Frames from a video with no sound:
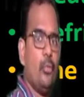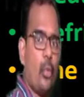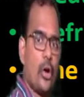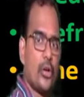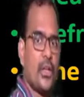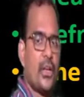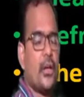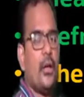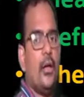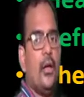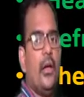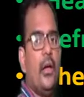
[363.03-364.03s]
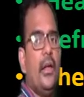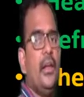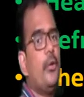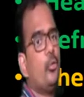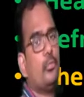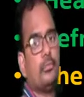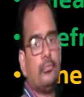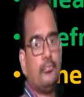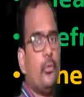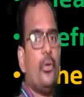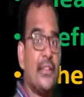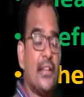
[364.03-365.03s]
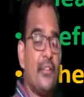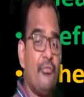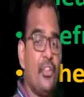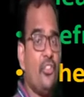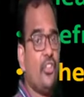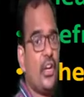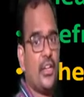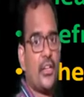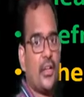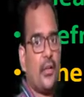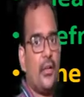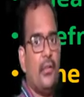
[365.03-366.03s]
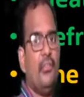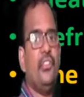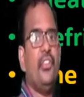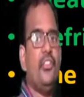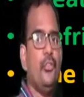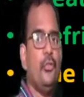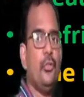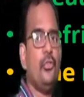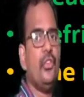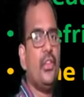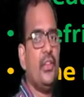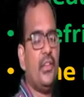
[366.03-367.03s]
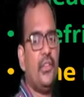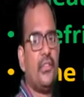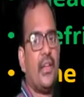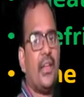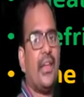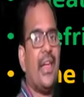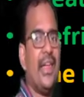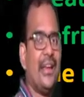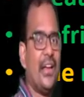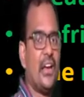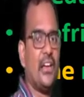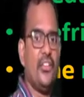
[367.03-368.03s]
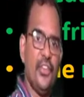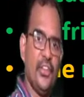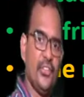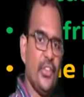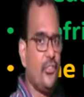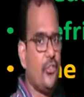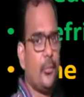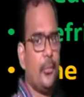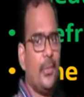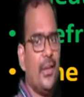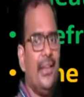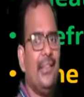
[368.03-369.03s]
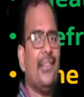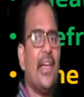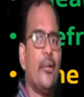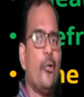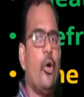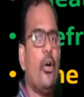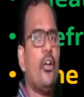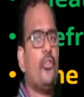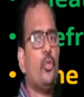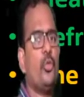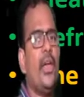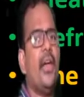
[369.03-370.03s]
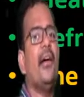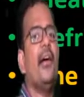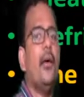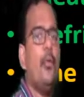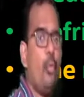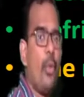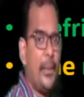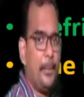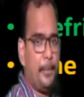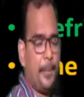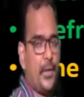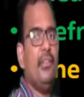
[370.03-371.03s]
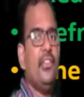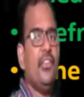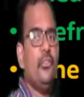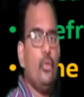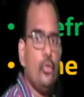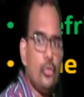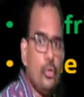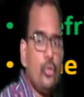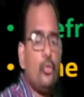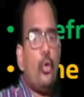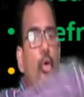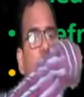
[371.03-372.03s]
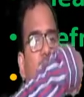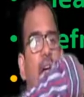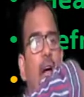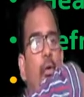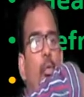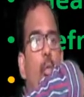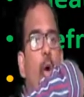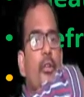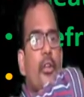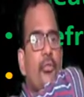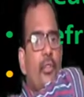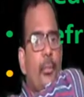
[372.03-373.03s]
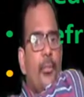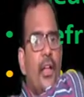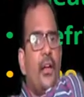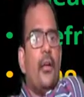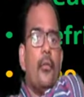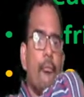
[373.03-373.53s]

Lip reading: water in a room. So, the refrigerant which is used in this air conditioning system is analogous to a wipe which is used to soak the water from the